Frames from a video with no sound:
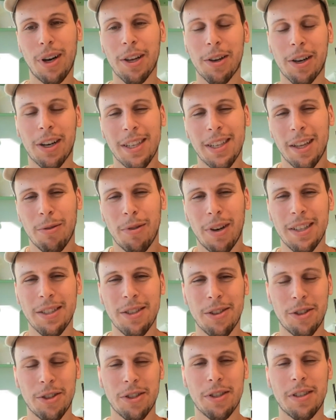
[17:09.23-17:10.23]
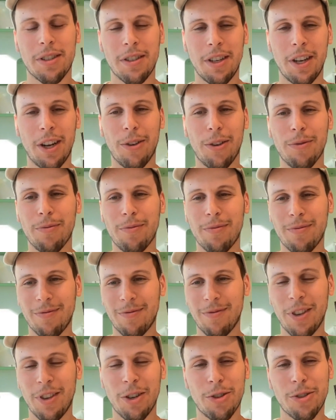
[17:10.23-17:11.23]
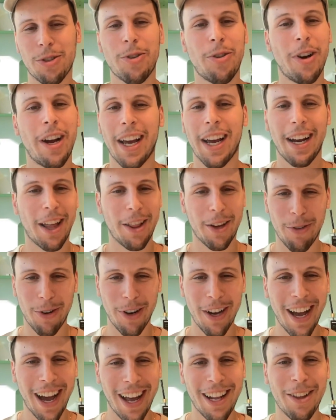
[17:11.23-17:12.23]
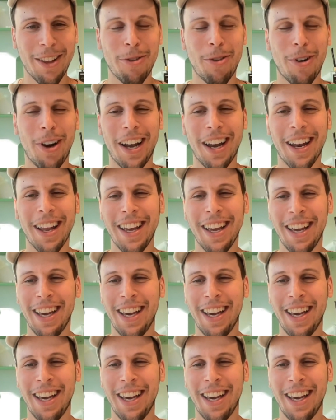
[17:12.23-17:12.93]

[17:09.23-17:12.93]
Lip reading: Because otherwise, you're just creating another one